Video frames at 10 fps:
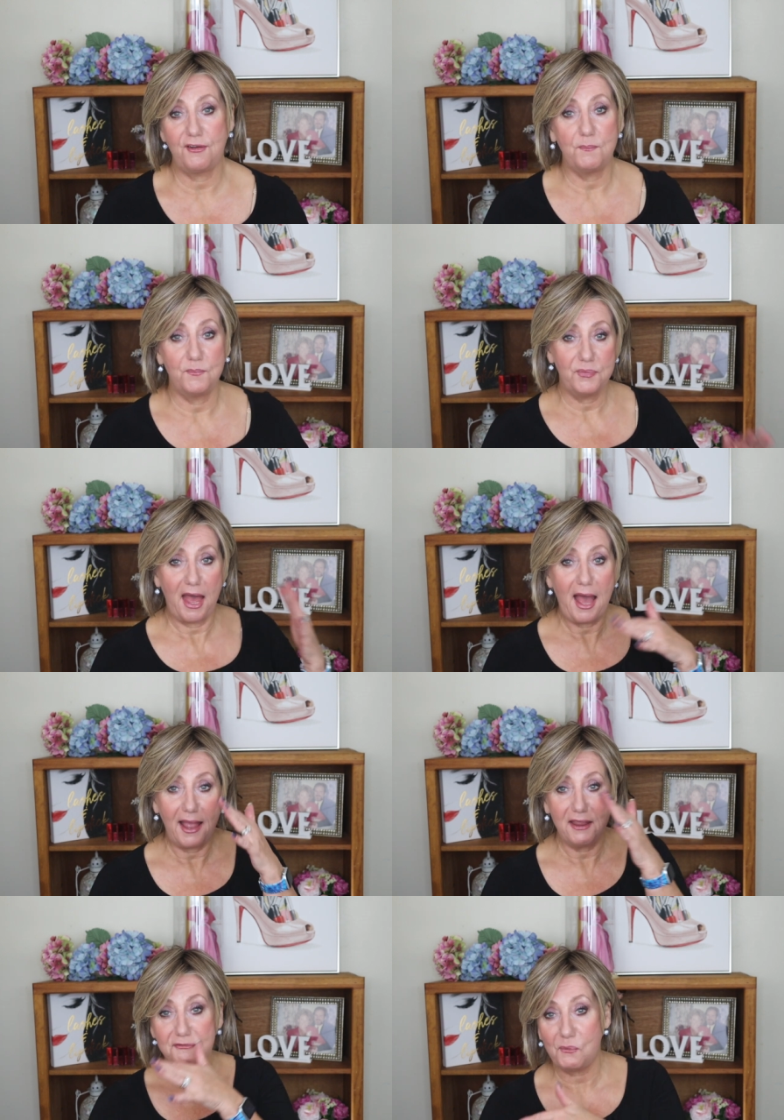from the
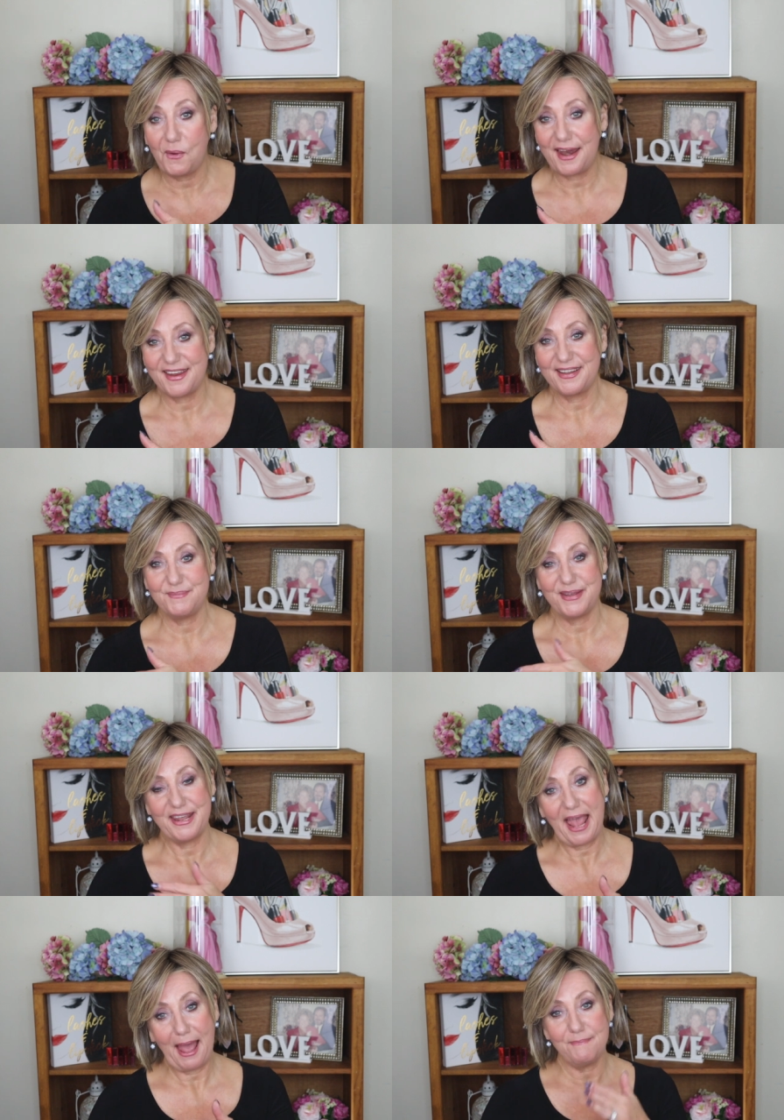high of a wedding and
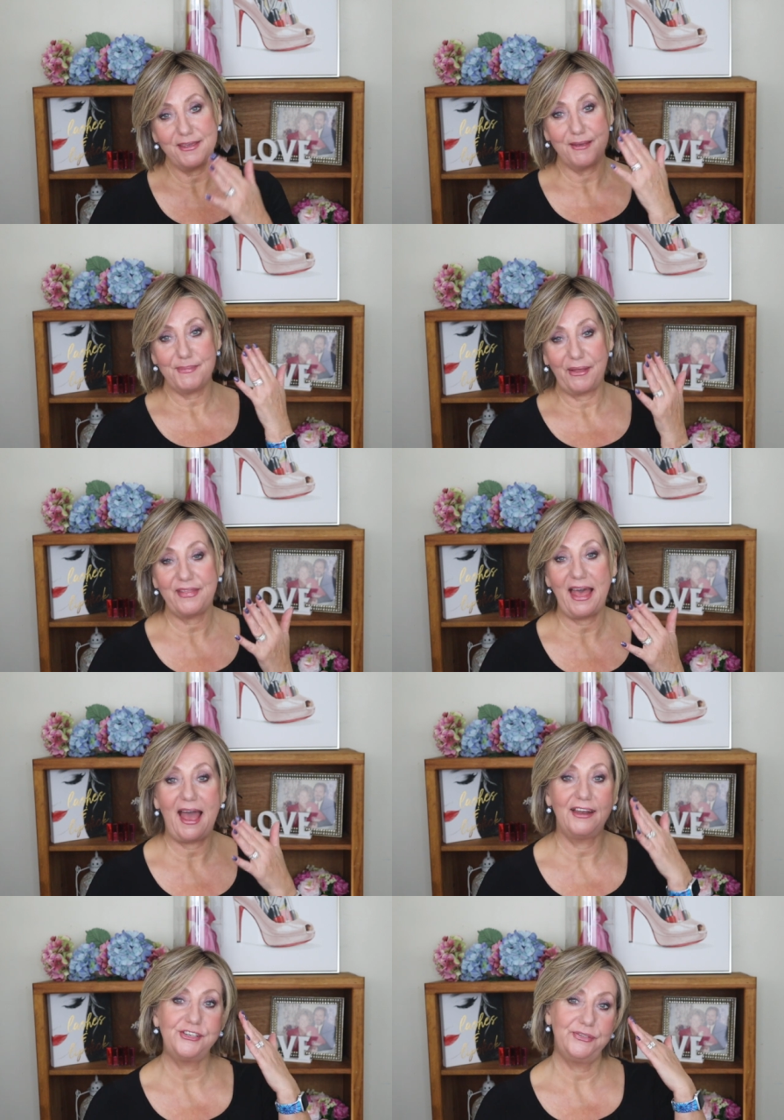being happy about
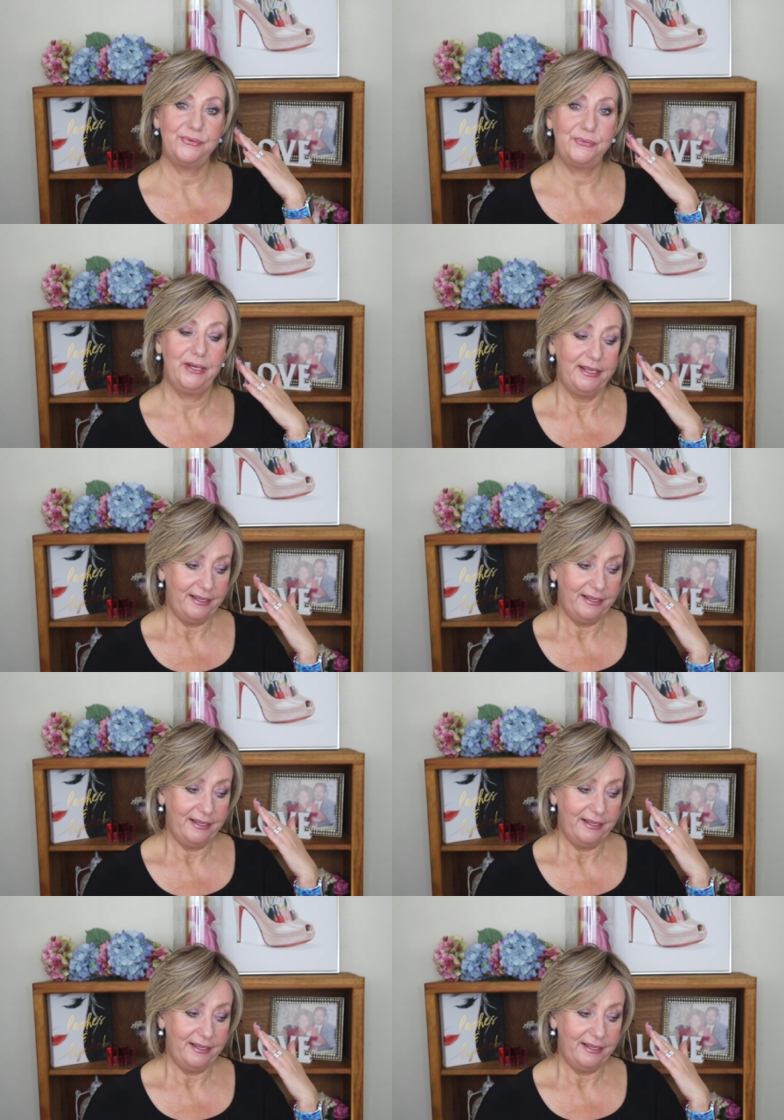that to,